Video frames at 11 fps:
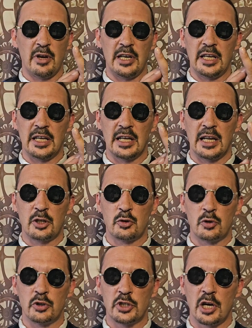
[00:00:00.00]
any
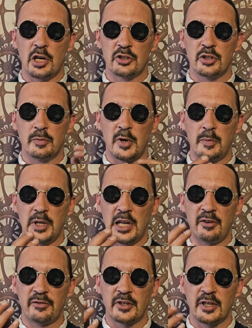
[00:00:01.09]
electrical charge that might be
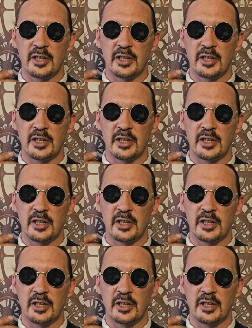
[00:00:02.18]
left.